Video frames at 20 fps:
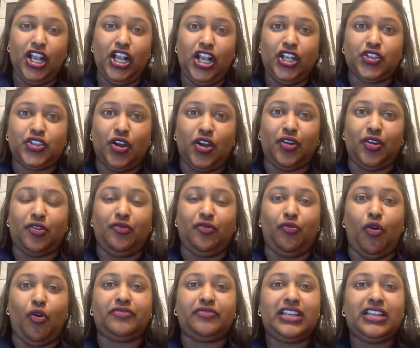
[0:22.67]
So
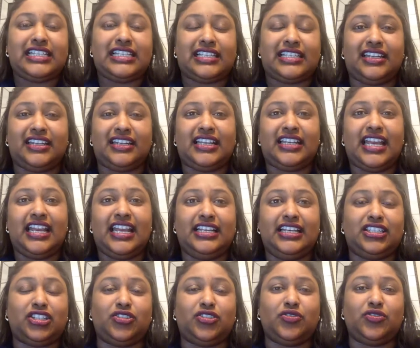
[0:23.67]
what we decided
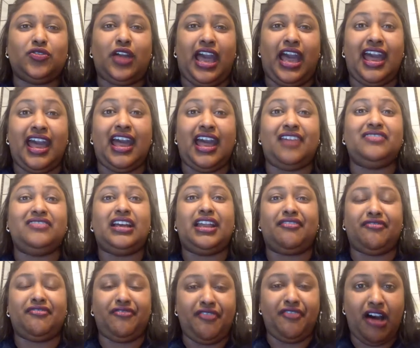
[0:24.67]
is to have a
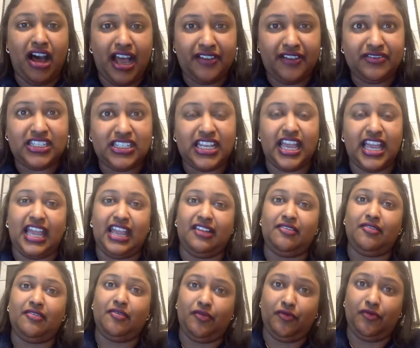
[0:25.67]
5-day
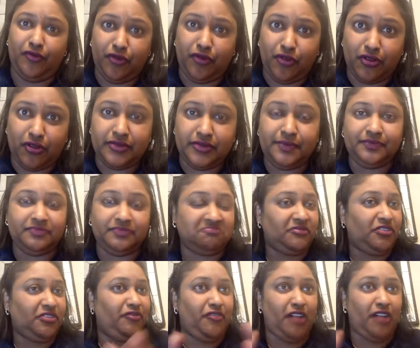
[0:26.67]
forum,
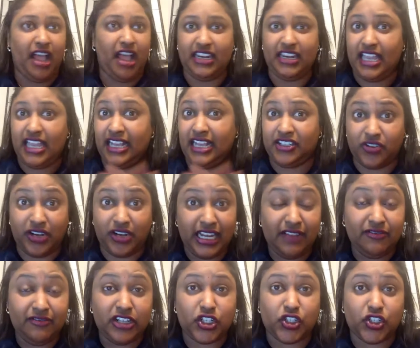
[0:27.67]
5-day
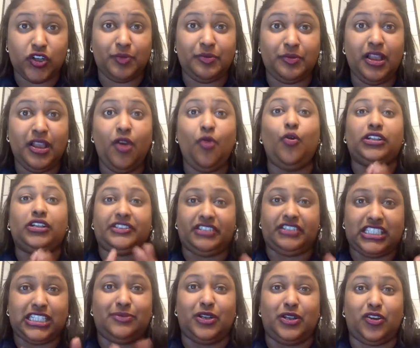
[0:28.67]
training workshop, whatever
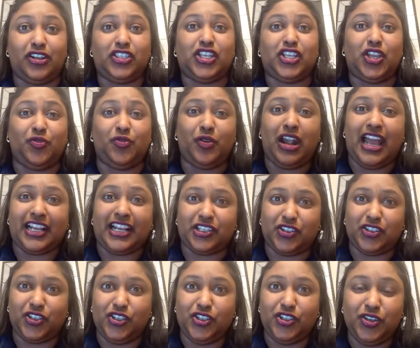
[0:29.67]
terminology you would like
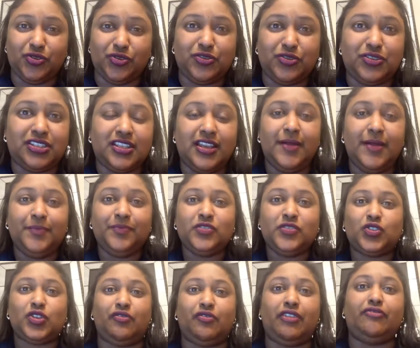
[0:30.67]
to use.
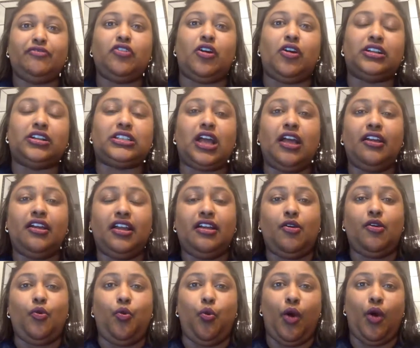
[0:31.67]
So we've got
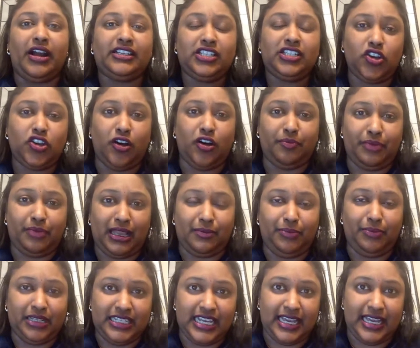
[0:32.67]
one topic
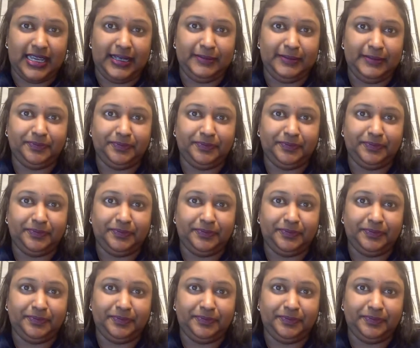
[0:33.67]
per day.